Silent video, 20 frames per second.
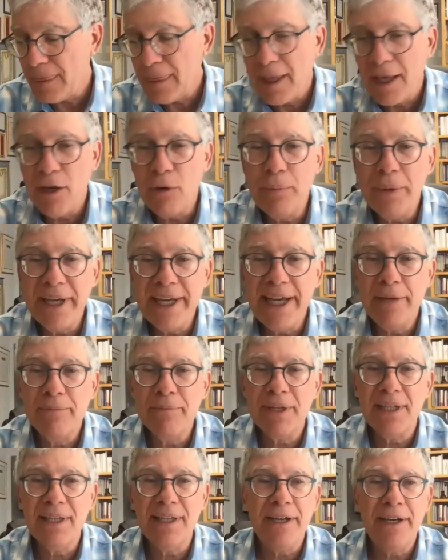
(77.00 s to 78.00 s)
it became
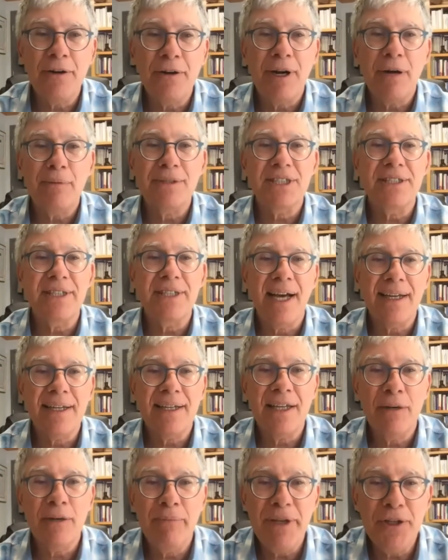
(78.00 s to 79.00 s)
clear I was not
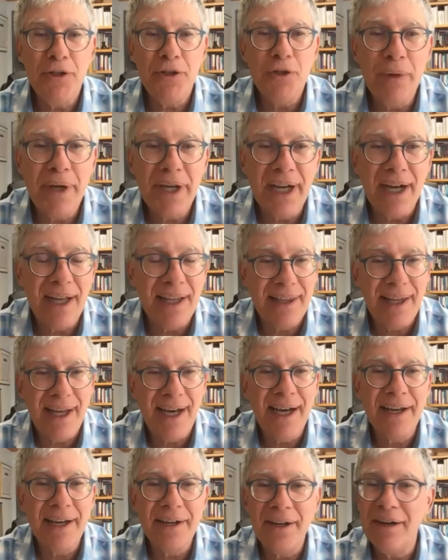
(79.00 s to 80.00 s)
going to be doing a
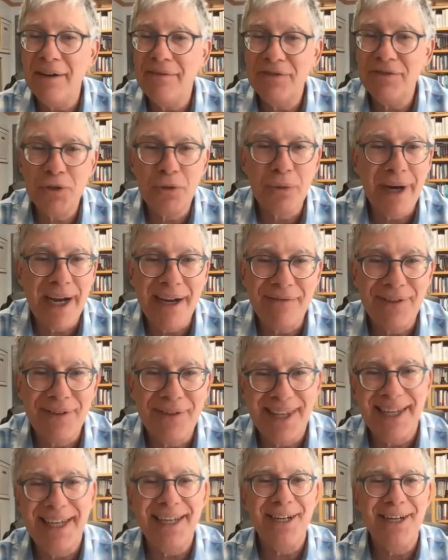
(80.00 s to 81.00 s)
lot of
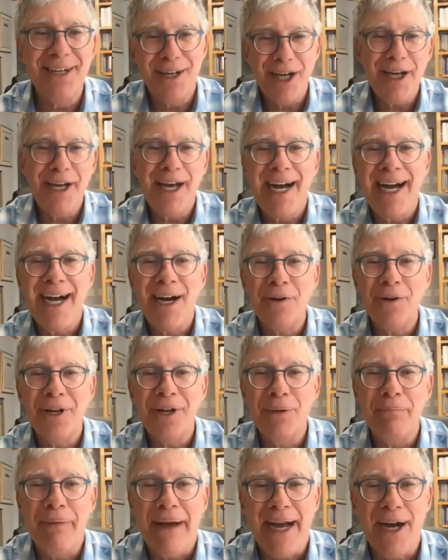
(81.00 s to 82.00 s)
traveling out and
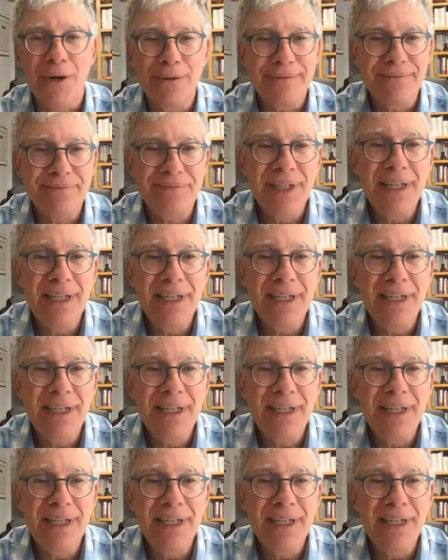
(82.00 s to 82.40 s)
about.